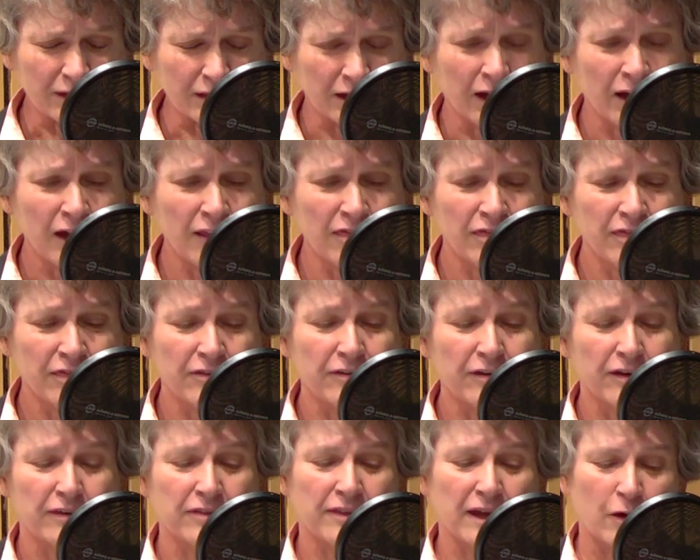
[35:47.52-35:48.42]

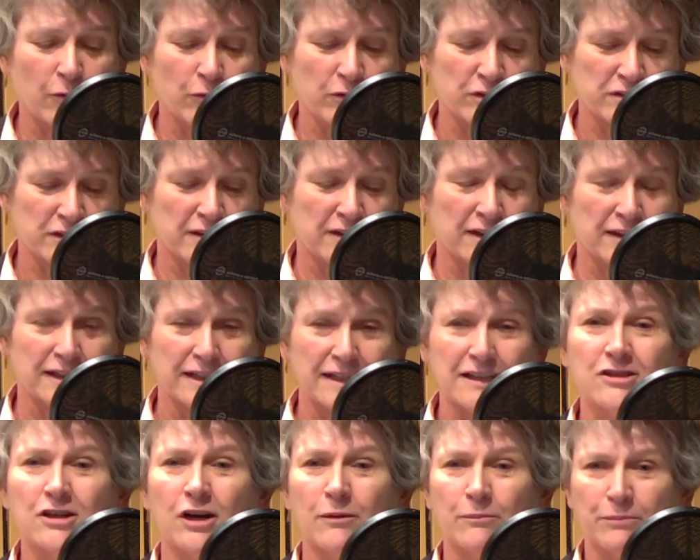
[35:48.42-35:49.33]
and that was in the
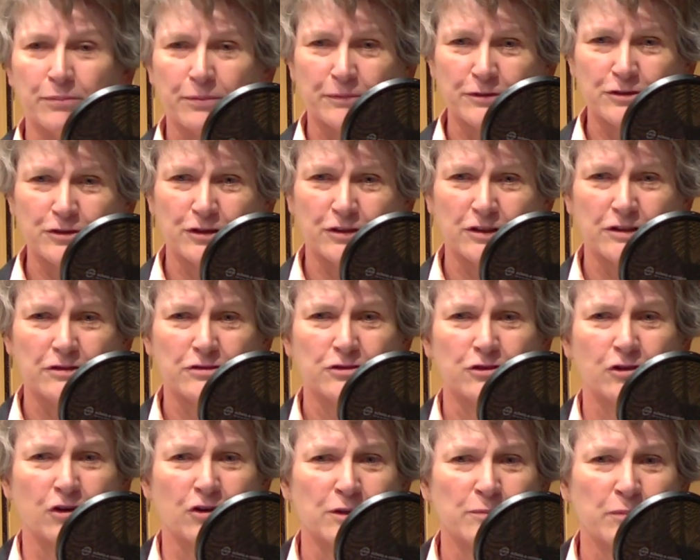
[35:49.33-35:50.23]
lead up to the
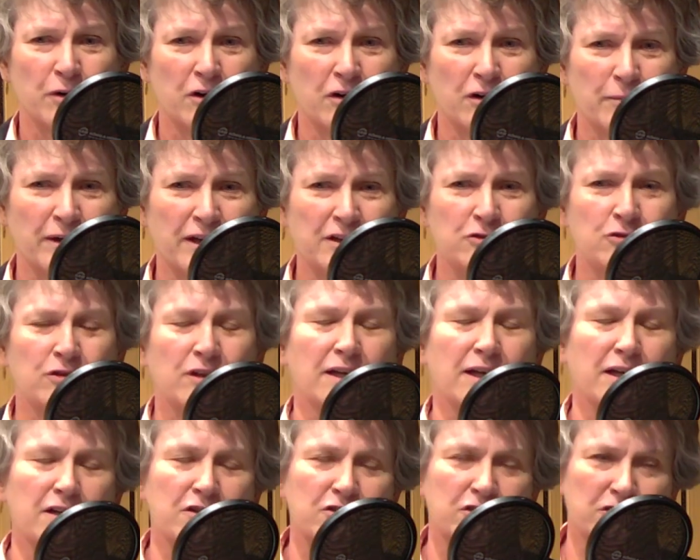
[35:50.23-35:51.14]
Scottish parliamentary
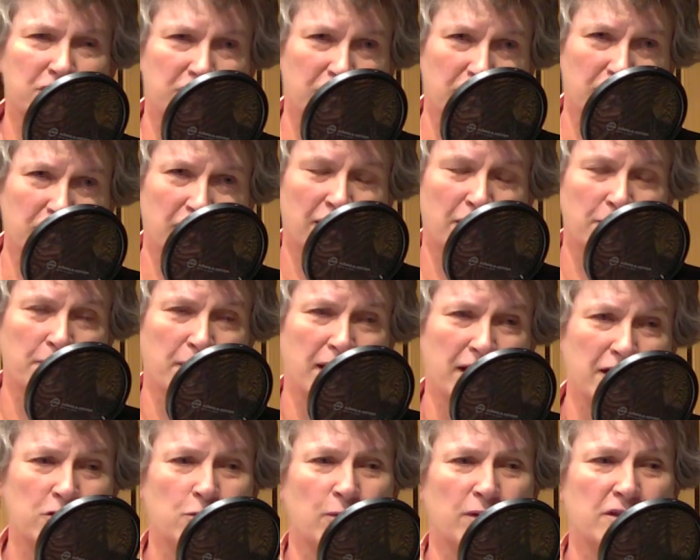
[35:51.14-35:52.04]
elections in
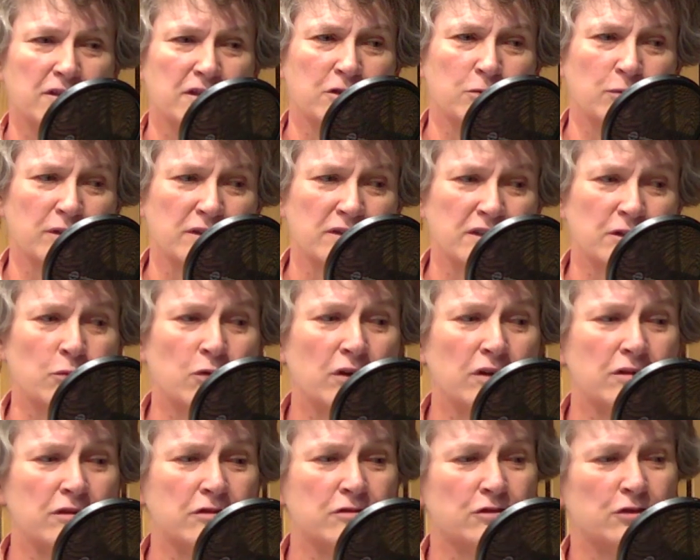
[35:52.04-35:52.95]
May
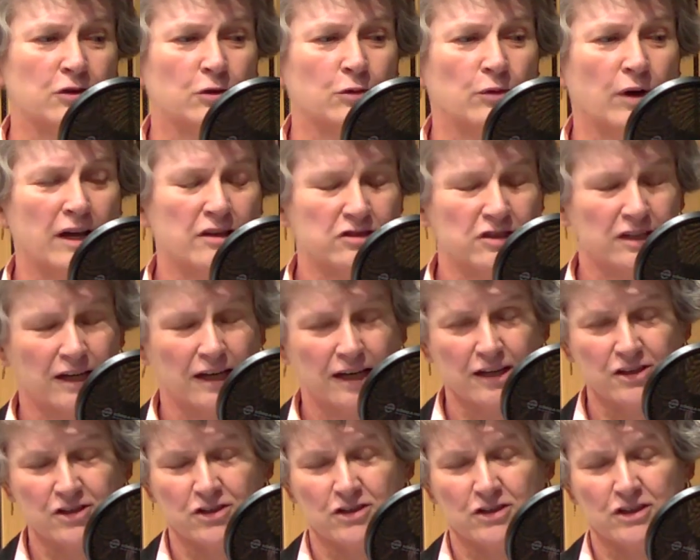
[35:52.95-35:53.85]
2021. So
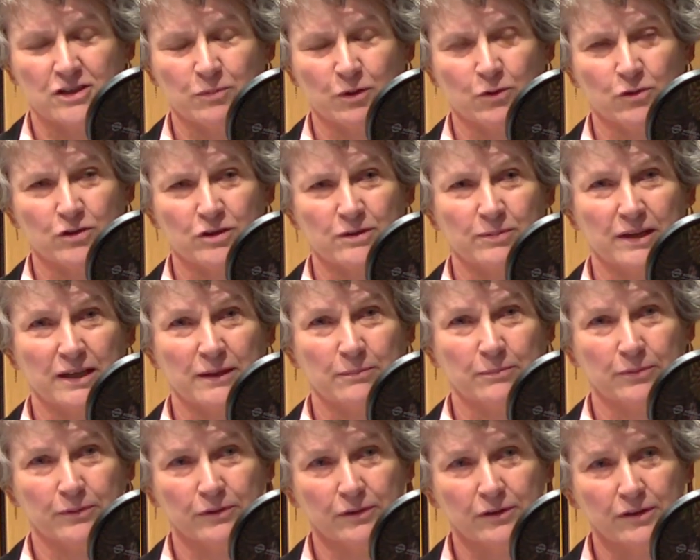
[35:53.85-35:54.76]
education
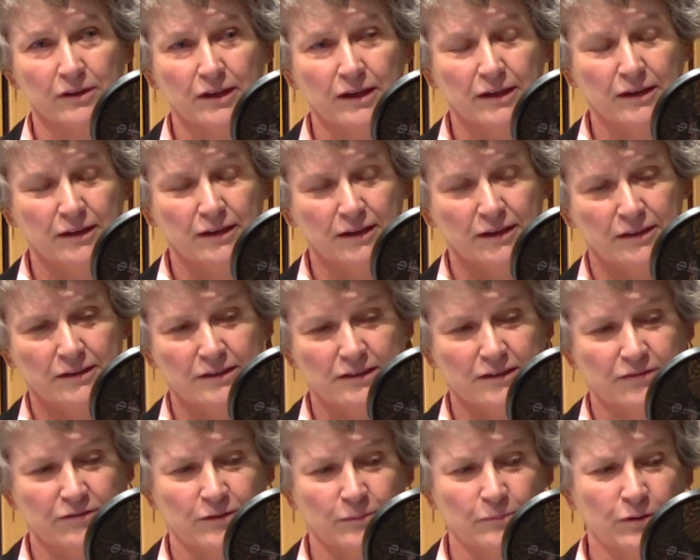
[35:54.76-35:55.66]
spokespeople in the
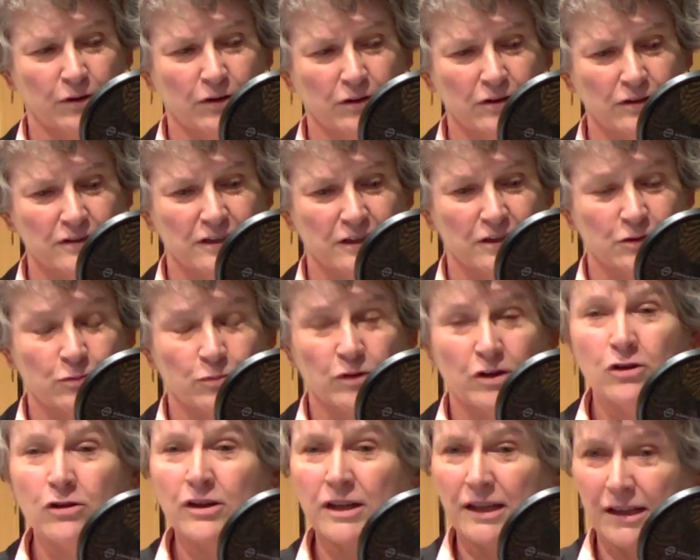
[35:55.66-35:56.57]
different parties
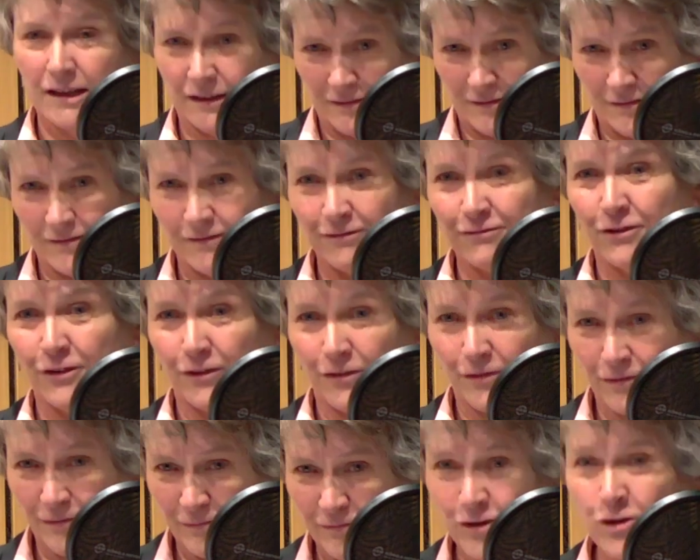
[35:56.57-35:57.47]
were looking for
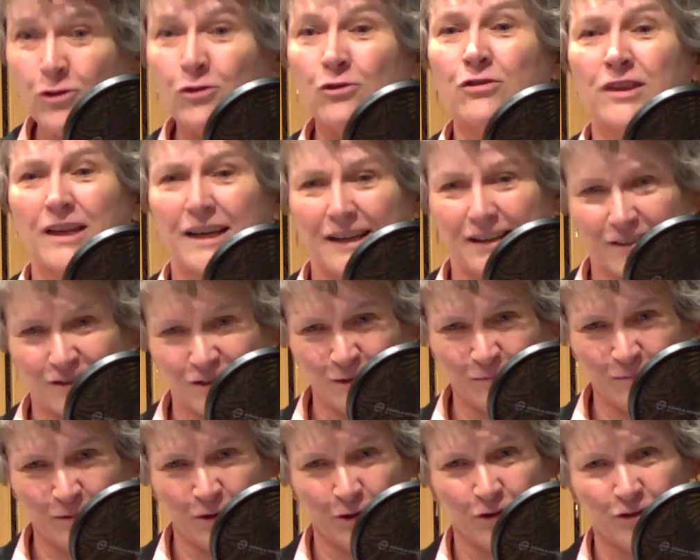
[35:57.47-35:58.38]
new things
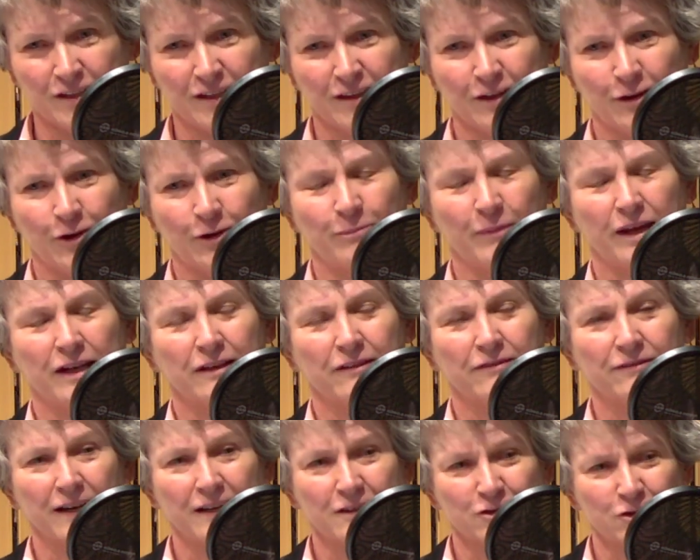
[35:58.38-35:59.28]
to put in their
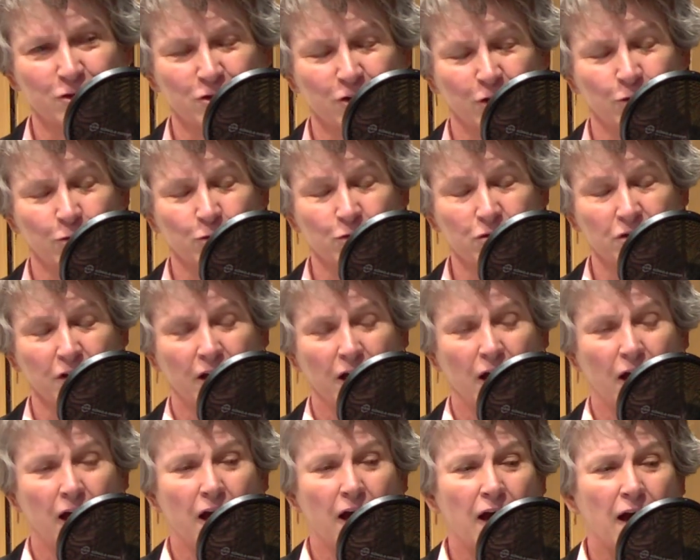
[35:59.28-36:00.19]
manifestos.
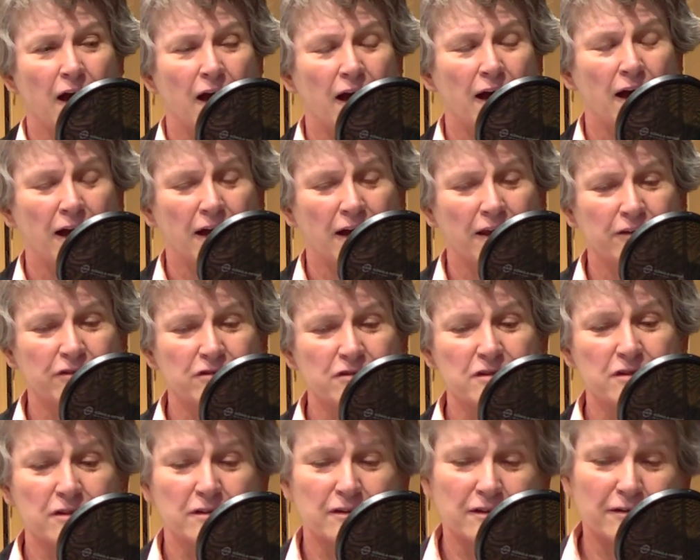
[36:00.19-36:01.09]

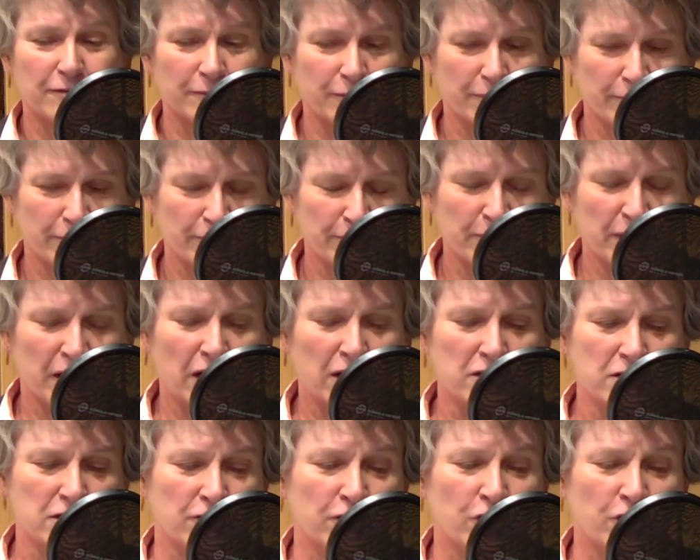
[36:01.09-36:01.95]
And because of